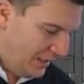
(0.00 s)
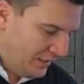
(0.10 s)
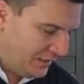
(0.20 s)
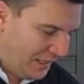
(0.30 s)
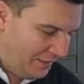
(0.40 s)

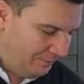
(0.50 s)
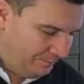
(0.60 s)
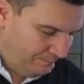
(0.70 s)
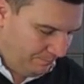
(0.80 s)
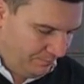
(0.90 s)
let's
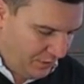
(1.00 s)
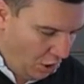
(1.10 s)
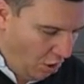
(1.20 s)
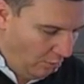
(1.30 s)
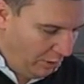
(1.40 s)
get the
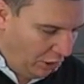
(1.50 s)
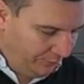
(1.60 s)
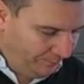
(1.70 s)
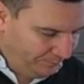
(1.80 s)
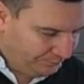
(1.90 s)
hob
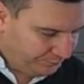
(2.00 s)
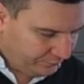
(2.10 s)
on.